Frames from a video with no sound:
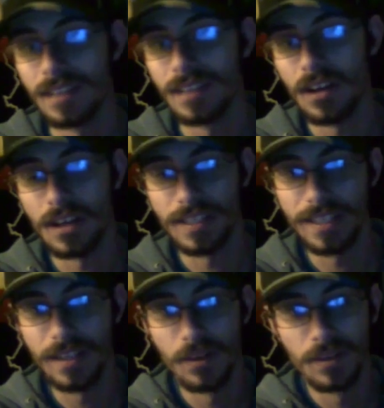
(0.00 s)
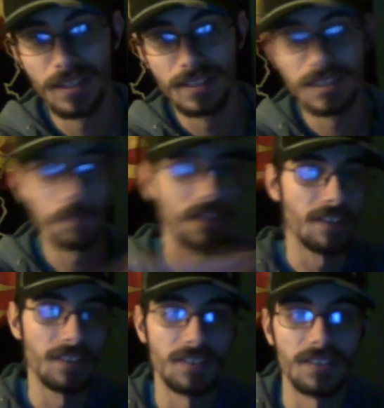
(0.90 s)
Audio
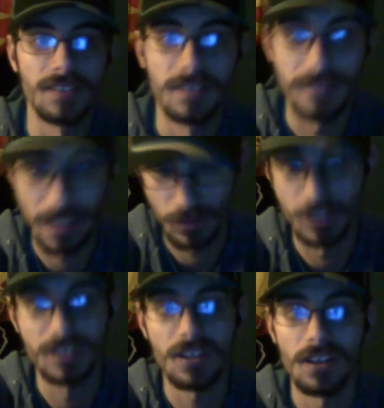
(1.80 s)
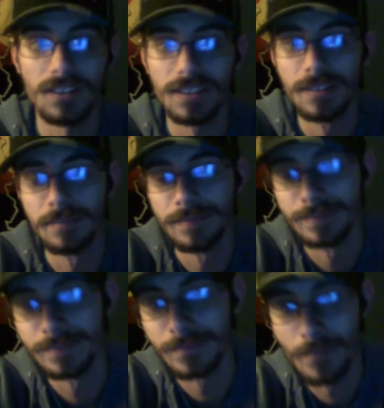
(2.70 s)
Speakers. That's what it's called.
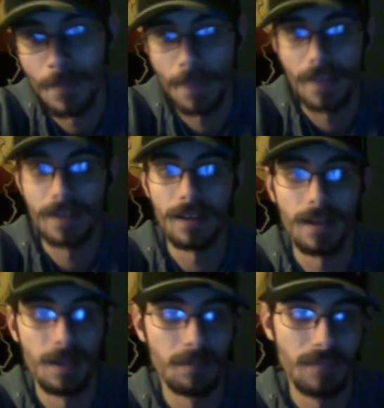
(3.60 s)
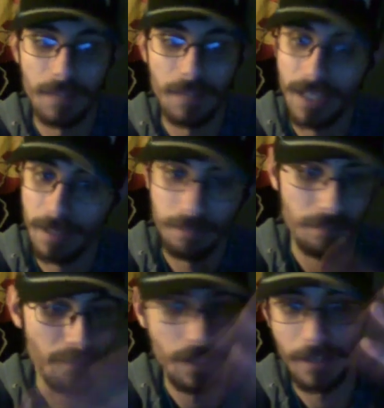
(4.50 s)
Me and
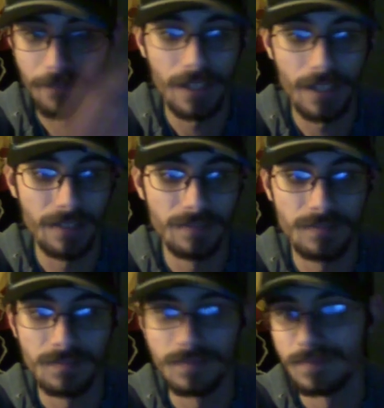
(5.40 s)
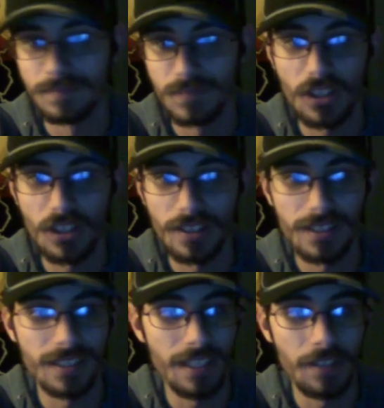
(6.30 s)
my friend started
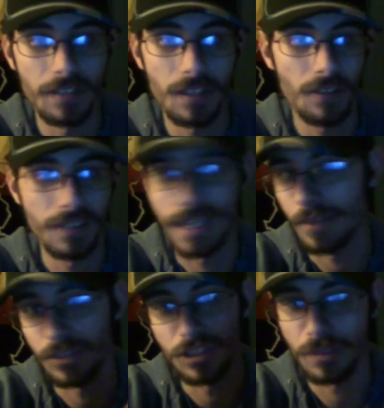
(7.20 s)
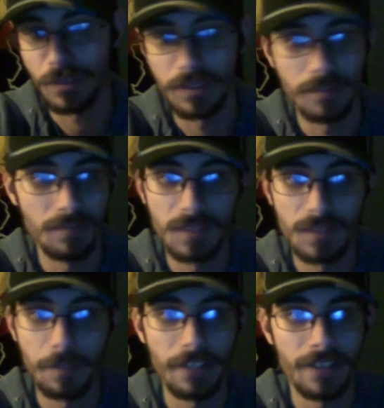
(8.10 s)
this a year ago, and now we're just building
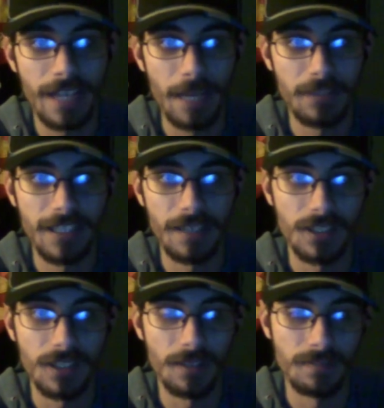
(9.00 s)
speaker cabs now. So